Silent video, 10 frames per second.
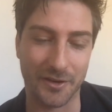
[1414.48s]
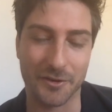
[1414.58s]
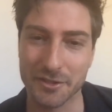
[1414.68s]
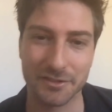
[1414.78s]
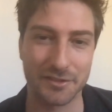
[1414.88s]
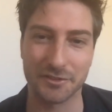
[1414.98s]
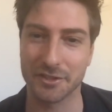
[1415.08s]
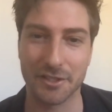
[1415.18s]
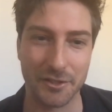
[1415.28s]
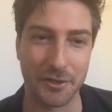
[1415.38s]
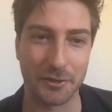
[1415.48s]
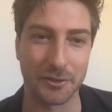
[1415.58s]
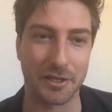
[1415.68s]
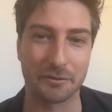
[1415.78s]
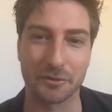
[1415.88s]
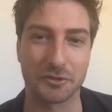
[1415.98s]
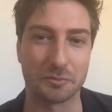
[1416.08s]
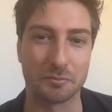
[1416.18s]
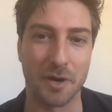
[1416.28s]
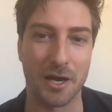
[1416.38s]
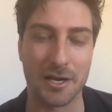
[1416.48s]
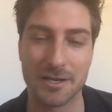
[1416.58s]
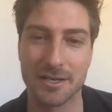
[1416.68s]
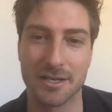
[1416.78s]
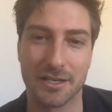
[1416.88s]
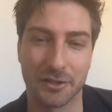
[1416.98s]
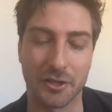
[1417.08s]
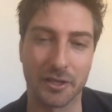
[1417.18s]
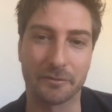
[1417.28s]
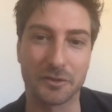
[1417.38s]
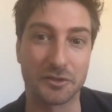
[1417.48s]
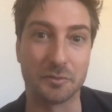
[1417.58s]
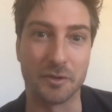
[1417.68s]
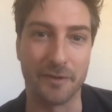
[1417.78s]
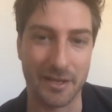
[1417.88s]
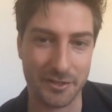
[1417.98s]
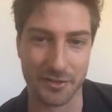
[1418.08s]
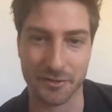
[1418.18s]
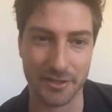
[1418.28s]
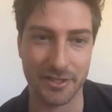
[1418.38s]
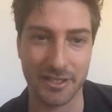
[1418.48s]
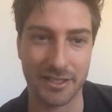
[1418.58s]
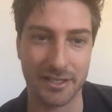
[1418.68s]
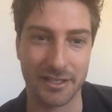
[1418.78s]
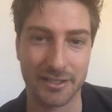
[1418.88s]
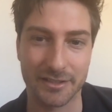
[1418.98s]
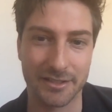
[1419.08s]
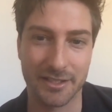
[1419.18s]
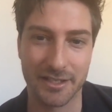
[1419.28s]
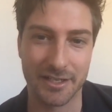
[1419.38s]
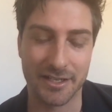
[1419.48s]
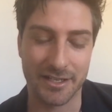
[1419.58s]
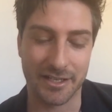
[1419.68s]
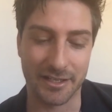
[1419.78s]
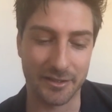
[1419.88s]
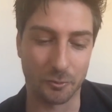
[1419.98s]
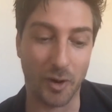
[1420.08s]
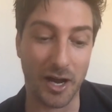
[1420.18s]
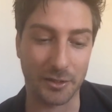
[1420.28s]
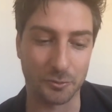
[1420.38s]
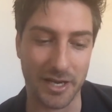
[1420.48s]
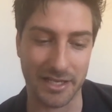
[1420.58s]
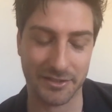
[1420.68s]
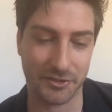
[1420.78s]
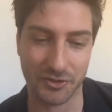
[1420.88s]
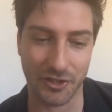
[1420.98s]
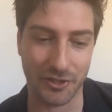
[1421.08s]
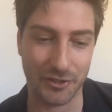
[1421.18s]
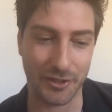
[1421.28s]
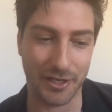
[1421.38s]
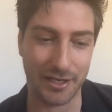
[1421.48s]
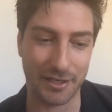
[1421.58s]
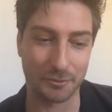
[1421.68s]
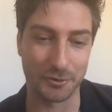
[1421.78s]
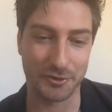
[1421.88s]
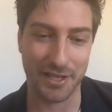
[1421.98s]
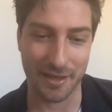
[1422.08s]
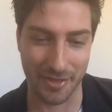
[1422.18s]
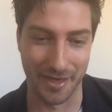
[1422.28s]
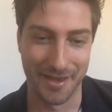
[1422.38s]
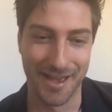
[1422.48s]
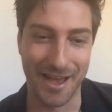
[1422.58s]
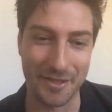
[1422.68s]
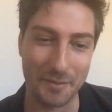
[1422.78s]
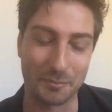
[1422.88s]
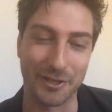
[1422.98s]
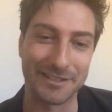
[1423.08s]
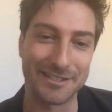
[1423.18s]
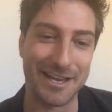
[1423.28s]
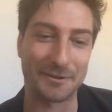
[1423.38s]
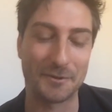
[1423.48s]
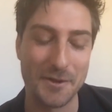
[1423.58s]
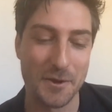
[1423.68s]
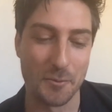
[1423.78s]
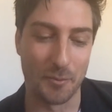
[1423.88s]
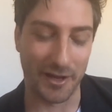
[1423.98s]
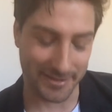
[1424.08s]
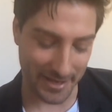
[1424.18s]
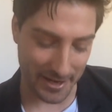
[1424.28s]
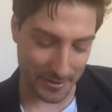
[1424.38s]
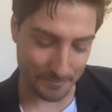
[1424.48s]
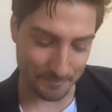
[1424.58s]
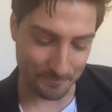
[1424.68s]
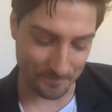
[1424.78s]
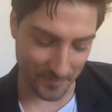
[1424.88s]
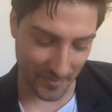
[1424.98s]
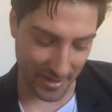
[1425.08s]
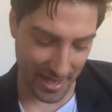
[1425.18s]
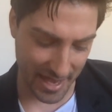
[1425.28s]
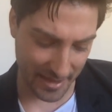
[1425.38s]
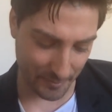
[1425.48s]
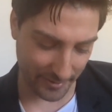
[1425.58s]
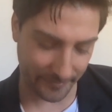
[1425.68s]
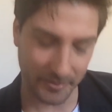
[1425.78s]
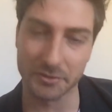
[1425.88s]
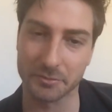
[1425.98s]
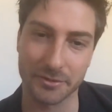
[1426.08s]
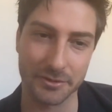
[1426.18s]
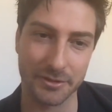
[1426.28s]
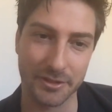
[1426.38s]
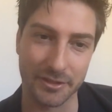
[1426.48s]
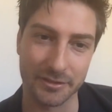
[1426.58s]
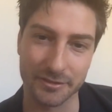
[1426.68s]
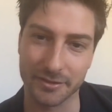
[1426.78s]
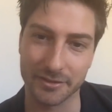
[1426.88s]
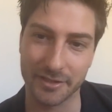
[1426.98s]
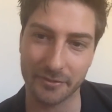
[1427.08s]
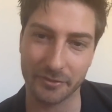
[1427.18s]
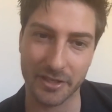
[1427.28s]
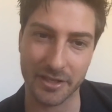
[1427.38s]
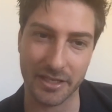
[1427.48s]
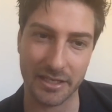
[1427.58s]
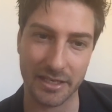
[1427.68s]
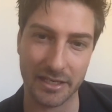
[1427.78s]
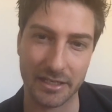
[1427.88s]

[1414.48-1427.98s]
she's a city girl looking for some adventure in the Wild West. So we'll see how that plays out. But yeah, my feels were, definitely